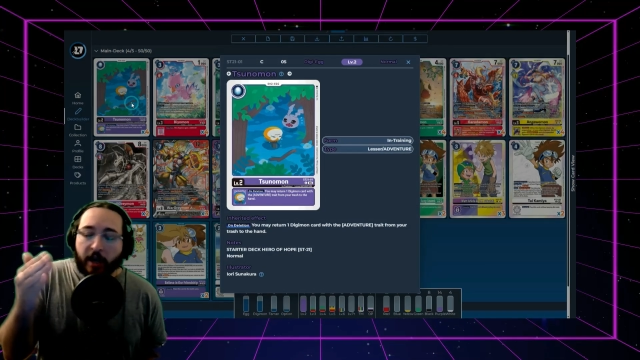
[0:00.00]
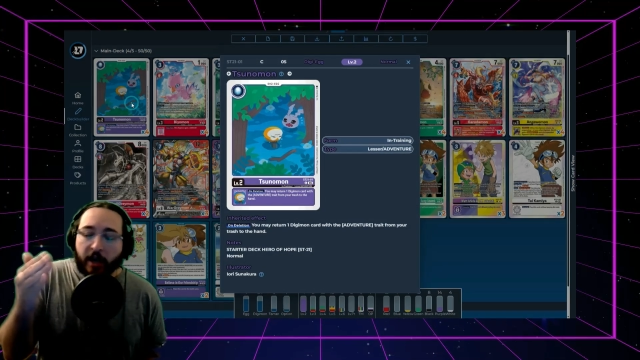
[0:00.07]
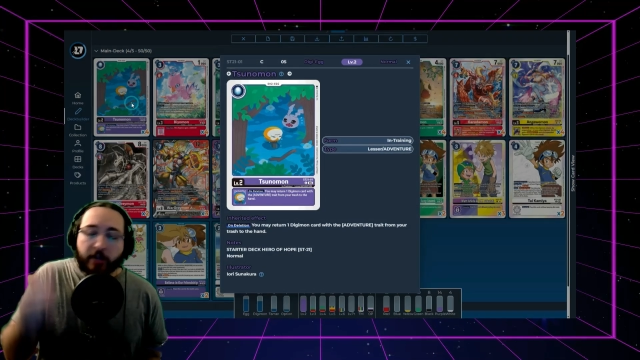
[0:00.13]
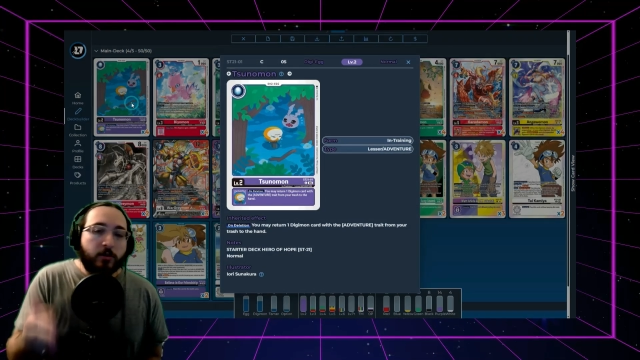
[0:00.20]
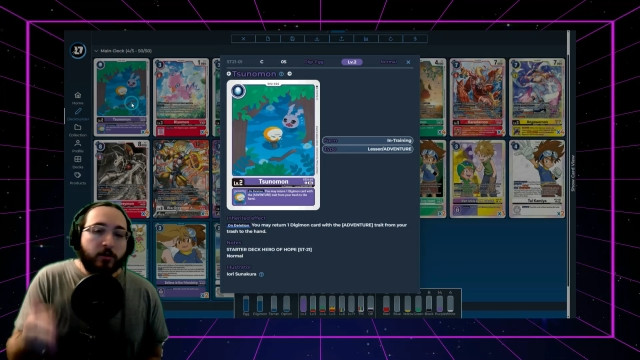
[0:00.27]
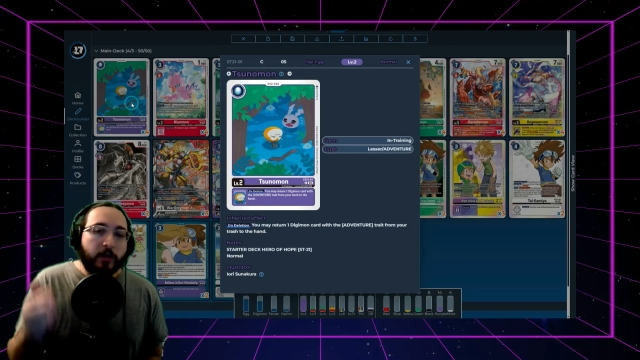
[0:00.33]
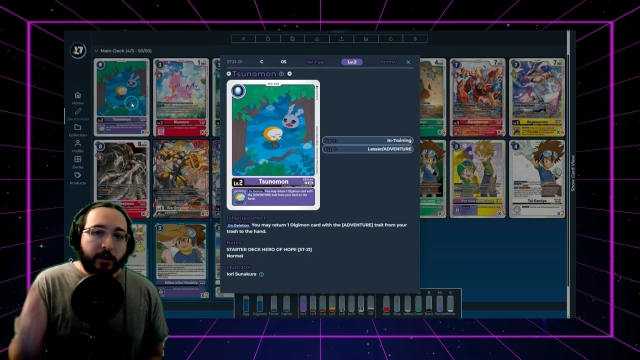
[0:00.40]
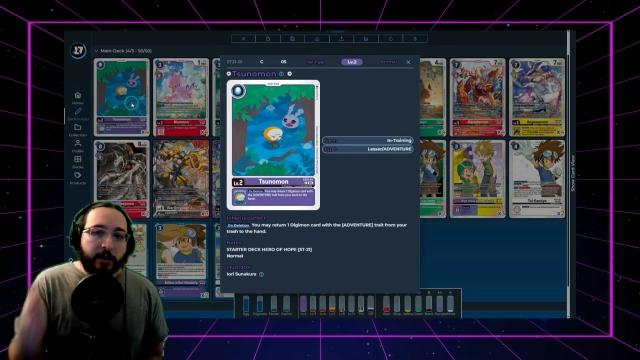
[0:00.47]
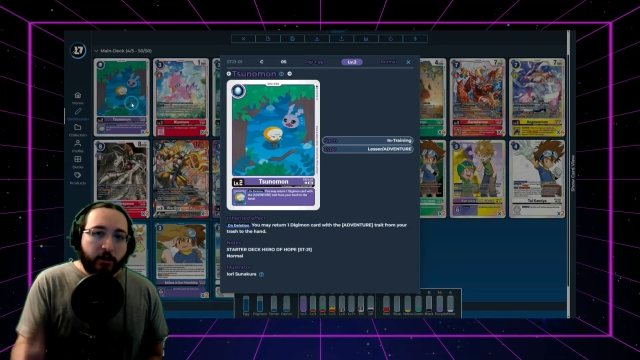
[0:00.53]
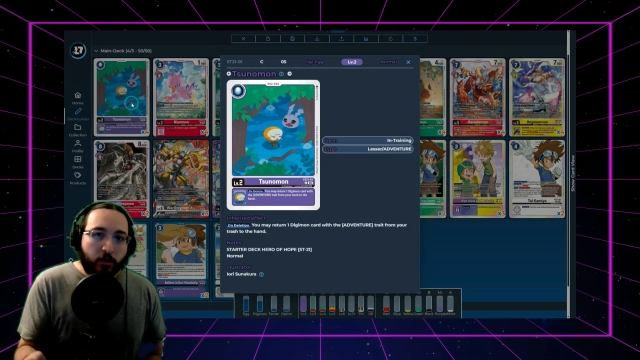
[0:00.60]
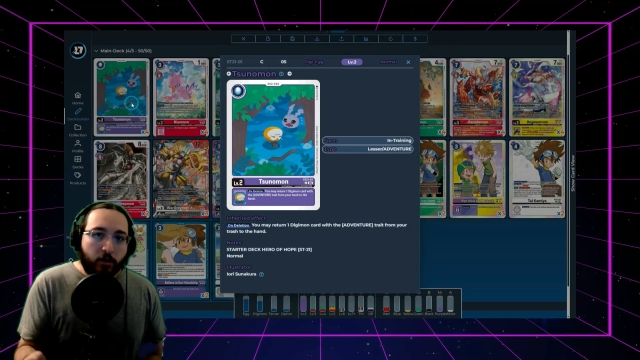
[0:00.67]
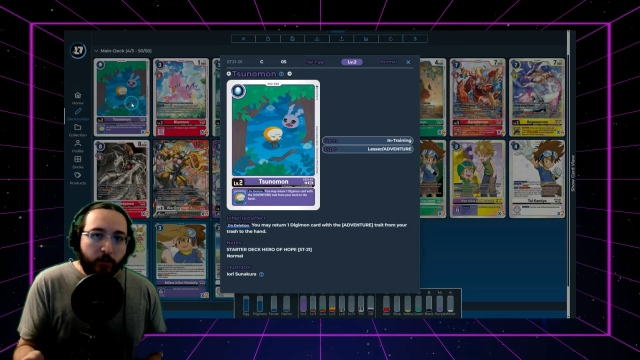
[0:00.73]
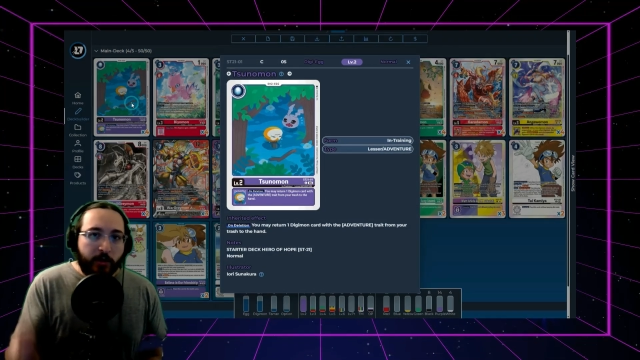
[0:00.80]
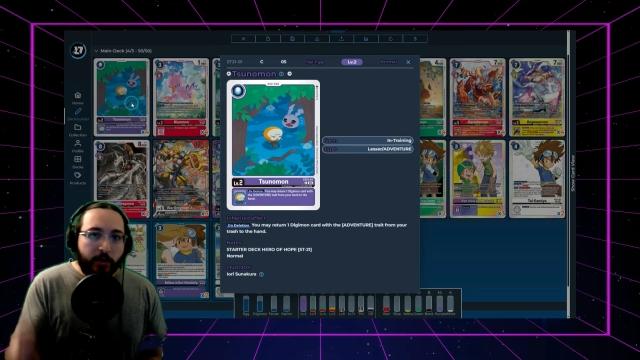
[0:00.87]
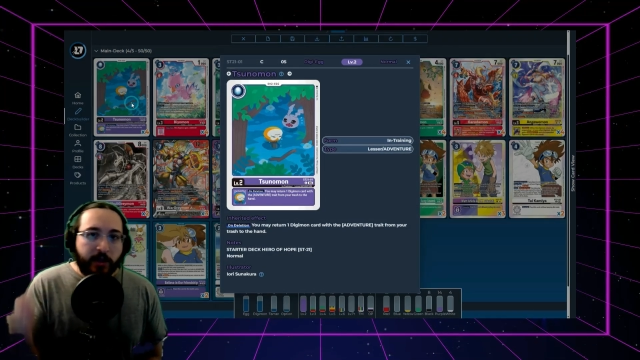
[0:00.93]
I do like the
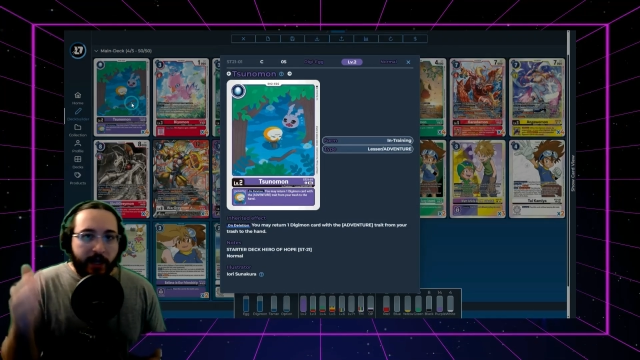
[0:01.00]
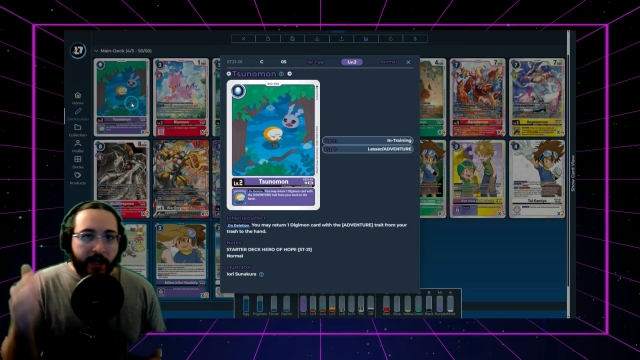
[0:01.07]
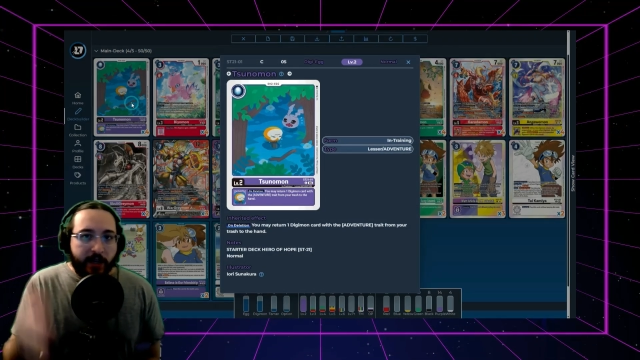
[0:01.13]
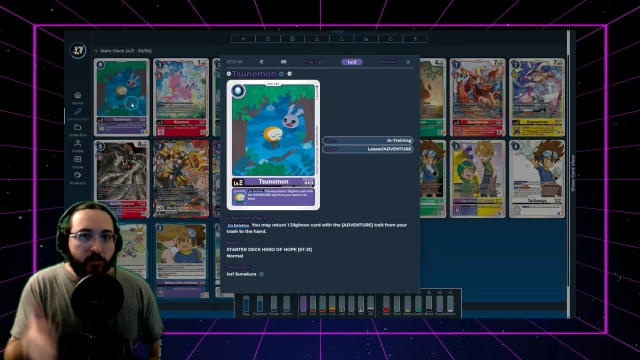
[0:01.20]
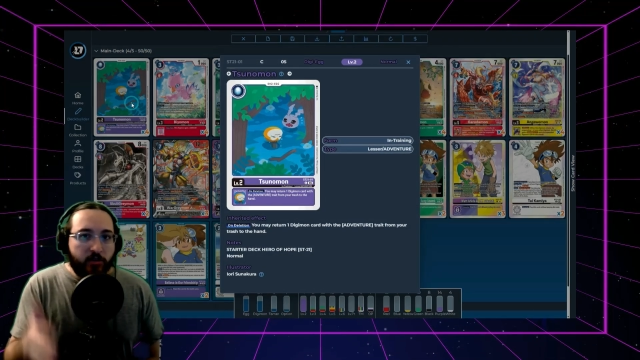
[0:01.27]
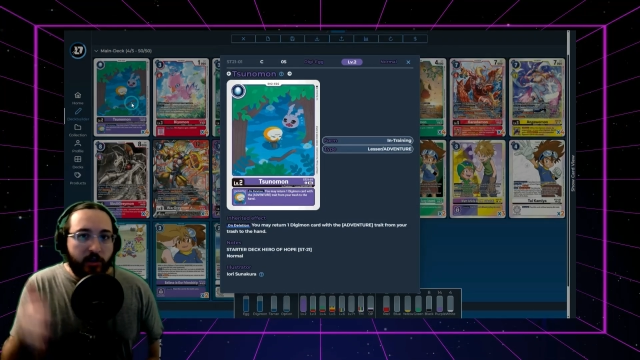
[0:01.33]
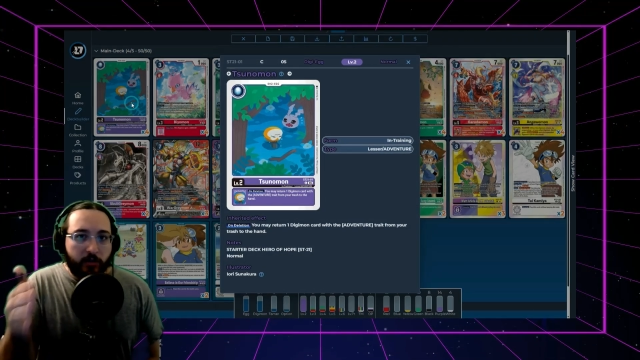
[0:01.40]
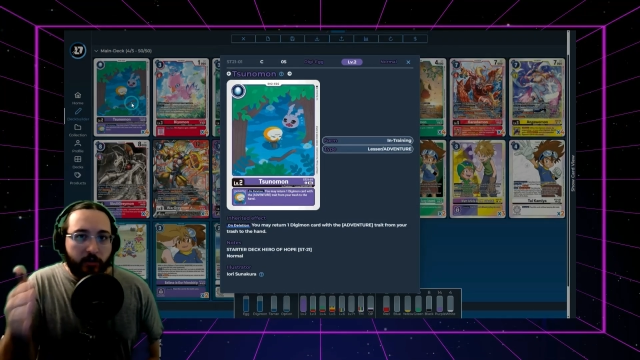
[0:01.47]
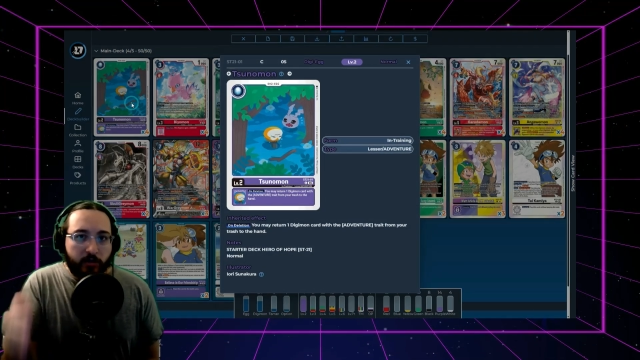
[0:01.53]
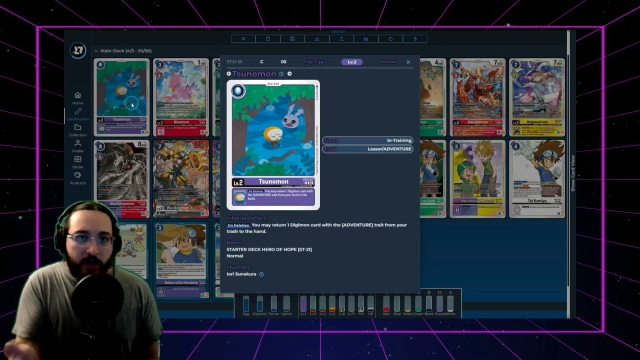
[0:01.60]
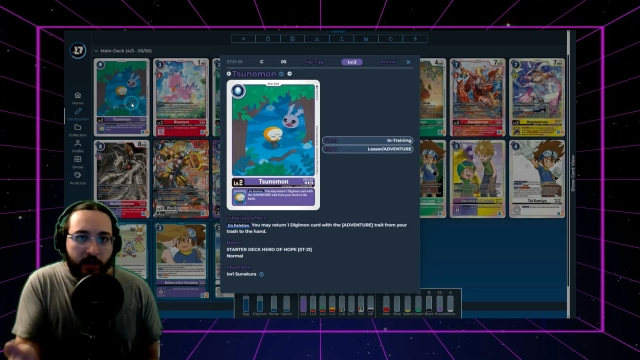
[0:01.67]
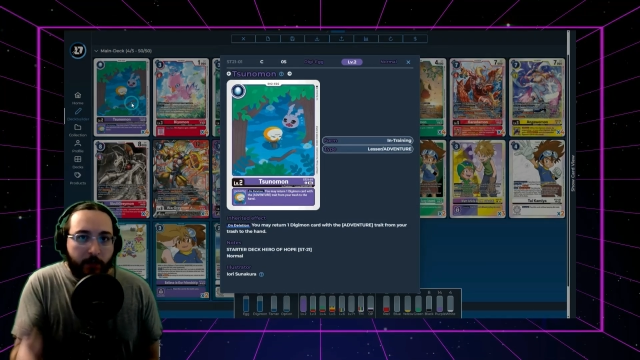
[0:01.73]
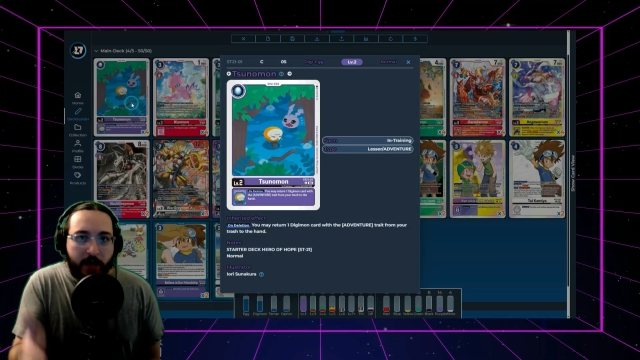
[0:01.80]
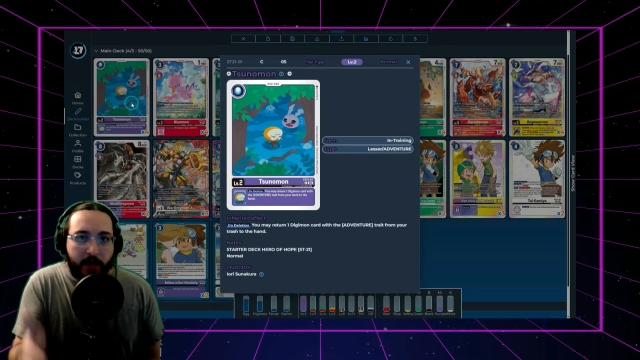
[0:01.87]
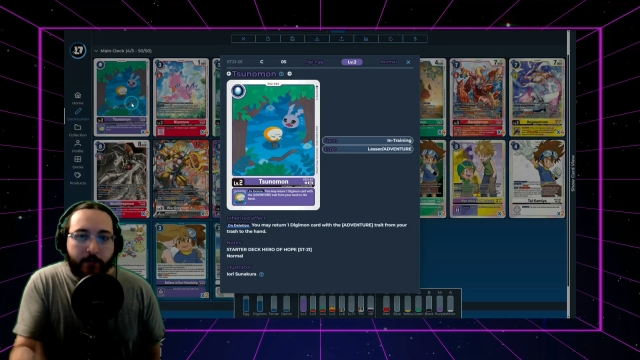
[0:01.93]
Koromon, that extra little
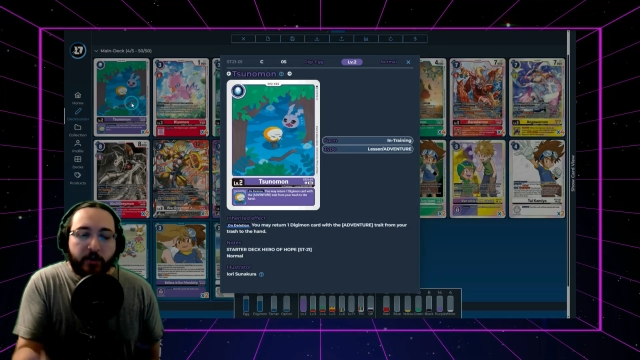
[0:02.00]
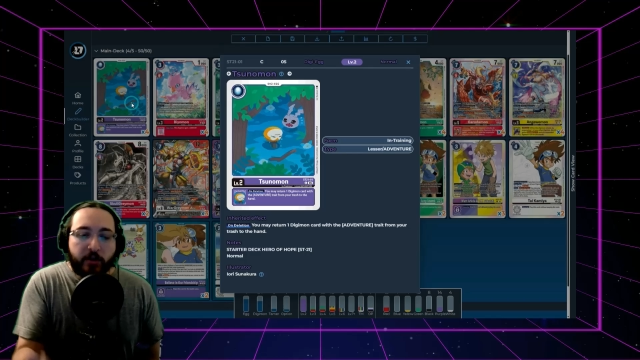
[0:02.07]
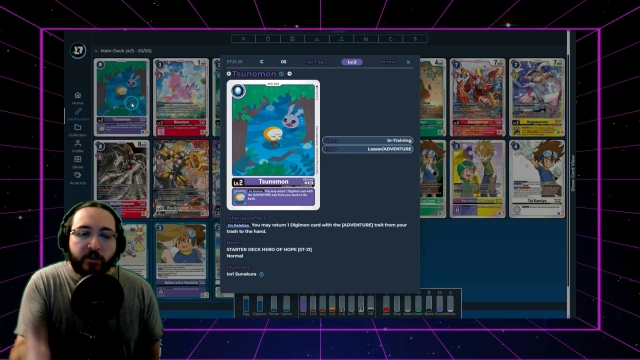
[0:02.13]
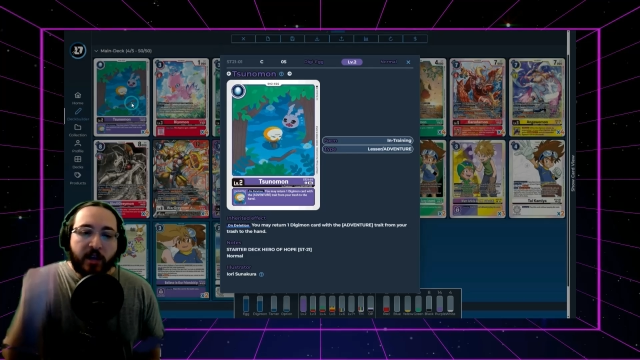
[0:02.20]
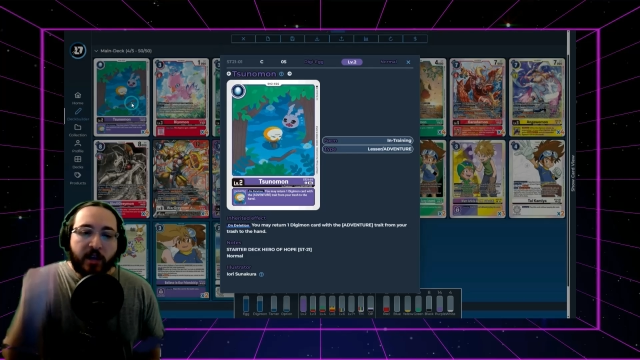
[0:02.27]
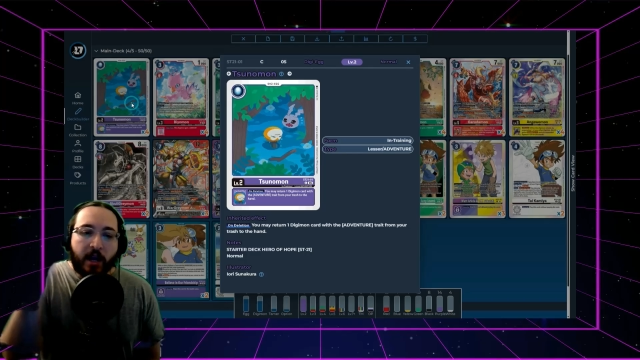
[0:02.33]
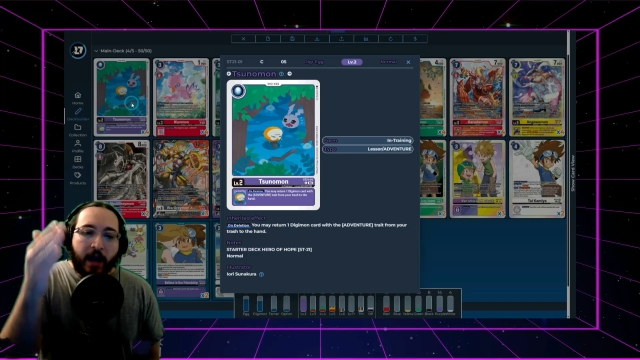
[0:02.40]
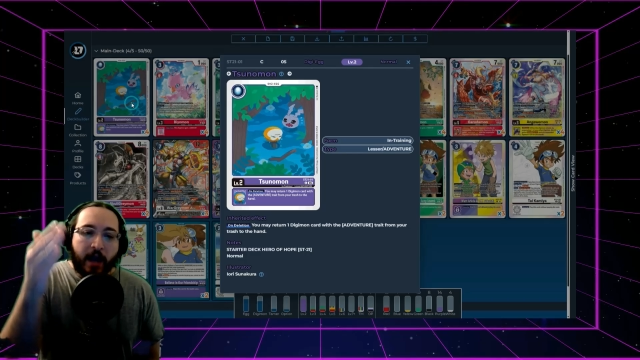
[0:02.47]
DP boost.